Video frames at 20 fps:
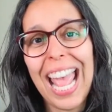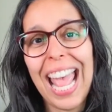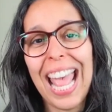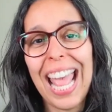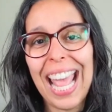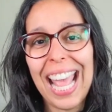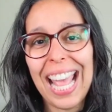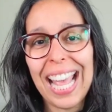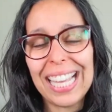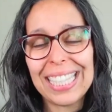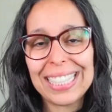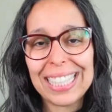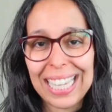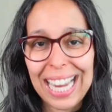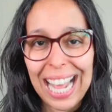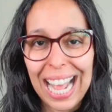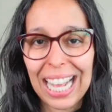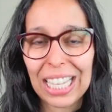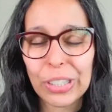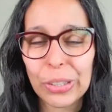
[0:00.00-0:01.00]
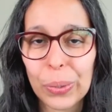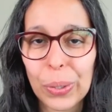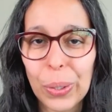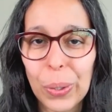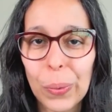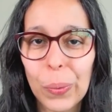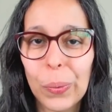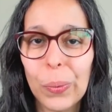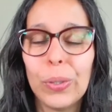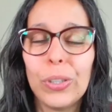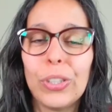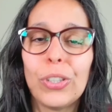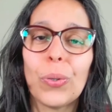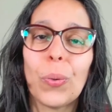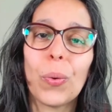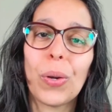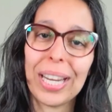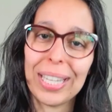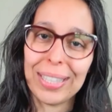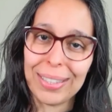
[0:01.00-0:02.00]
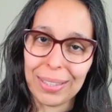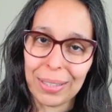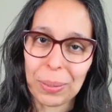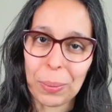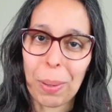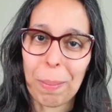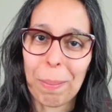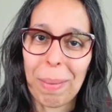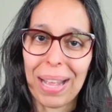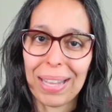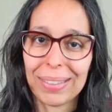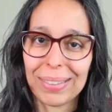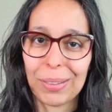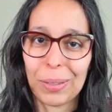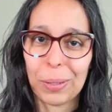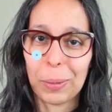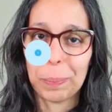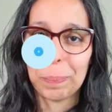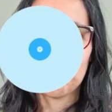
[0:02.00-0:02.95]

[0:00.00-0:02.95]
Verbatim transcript: as an agile coach or as a scrum master?